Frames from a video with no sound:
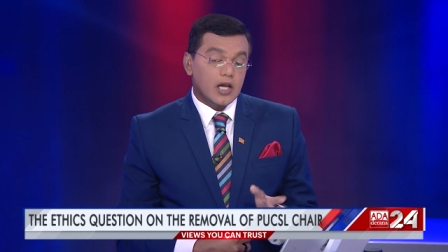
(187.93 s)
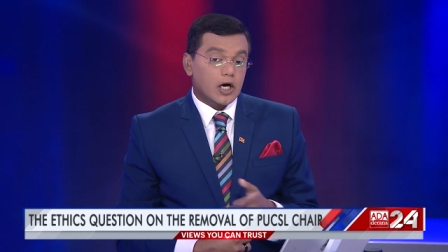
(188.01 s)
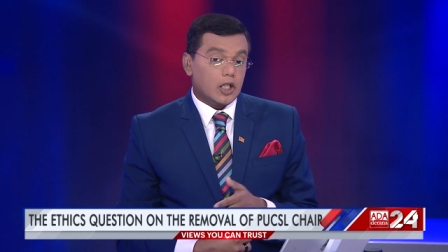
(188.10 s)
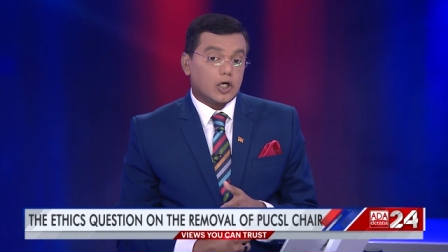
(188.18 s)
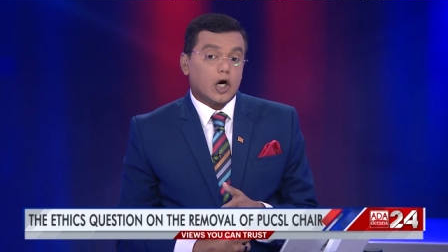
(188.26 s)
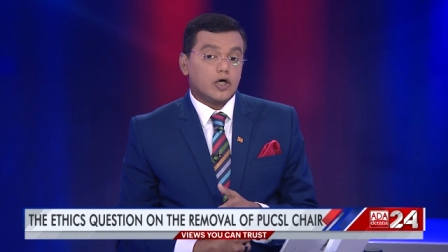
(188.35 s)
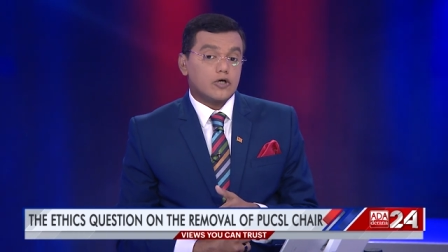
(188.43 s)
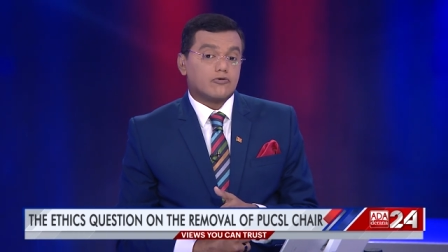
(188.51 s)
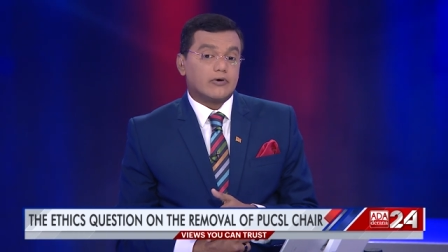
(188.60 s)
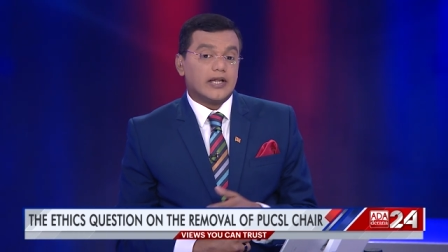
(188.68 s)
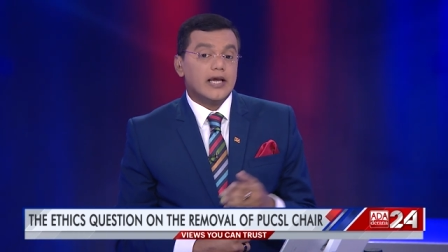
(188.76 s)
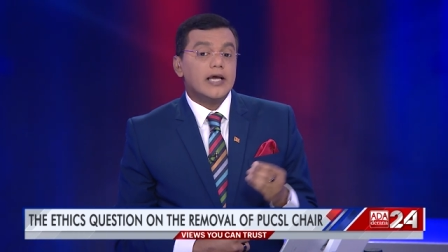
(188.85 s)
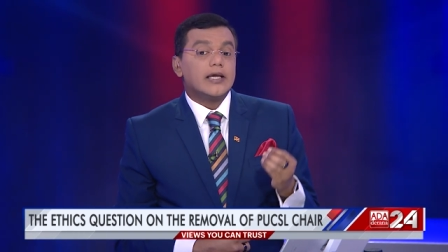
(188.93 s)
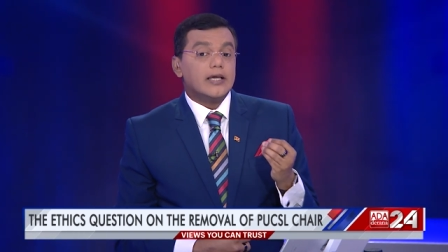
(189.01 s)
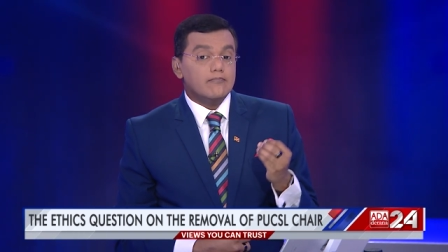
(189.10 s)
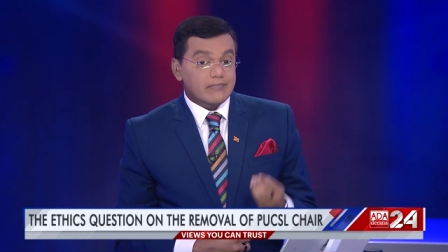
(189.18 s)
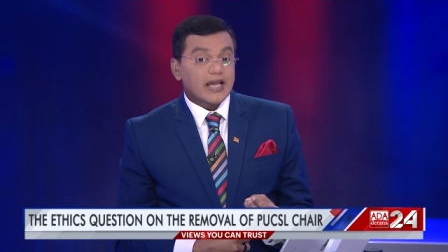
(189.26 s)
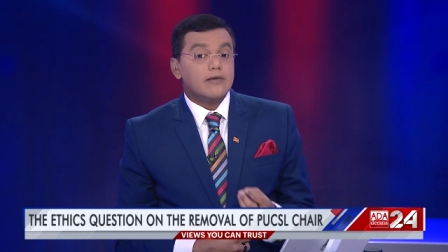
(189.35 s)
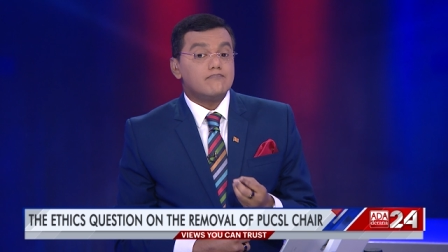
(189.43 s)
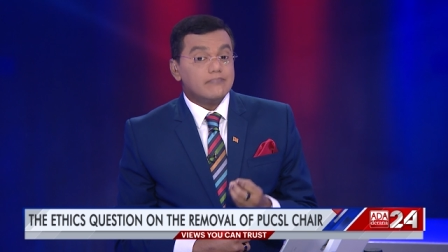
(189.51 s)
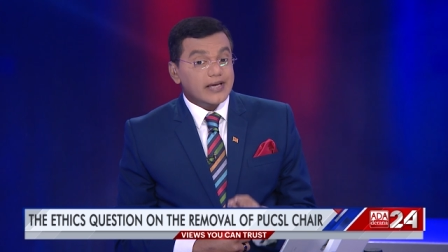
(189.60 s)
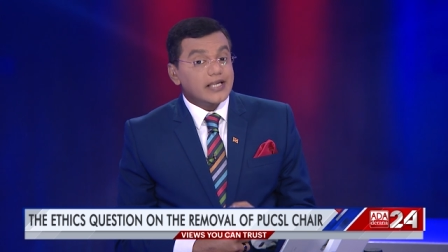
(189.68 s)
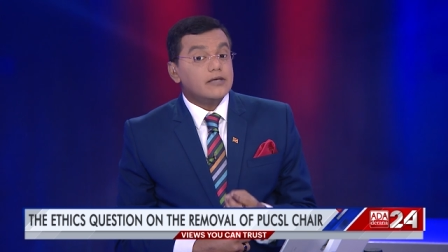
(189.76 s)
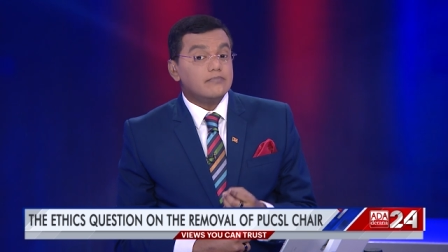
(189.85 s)
On the contrary, he made
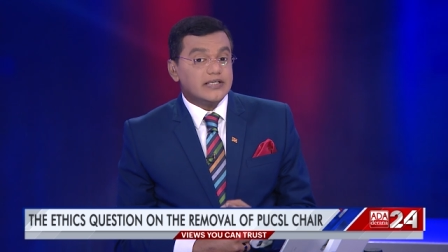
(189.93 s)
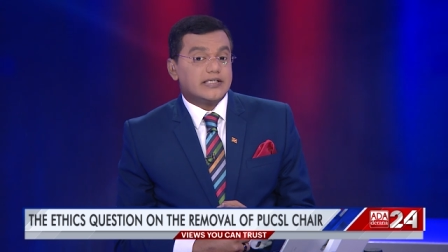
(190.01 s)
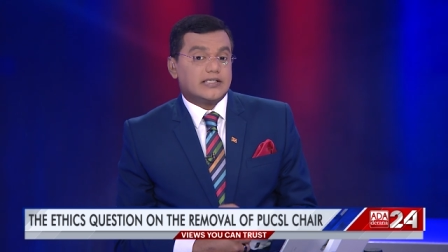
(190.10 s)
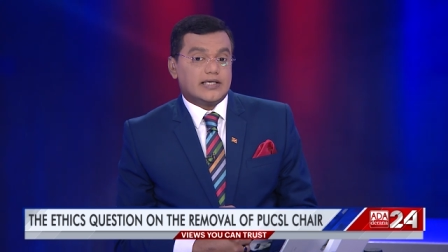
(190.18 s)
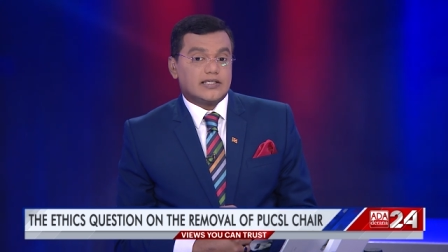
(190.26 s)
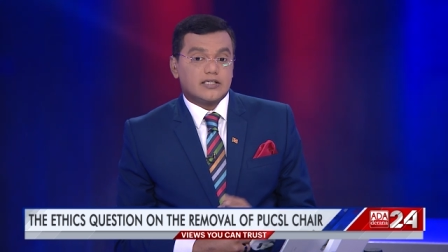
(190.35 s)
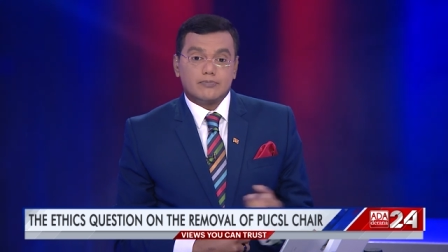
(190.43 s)
many mistakes,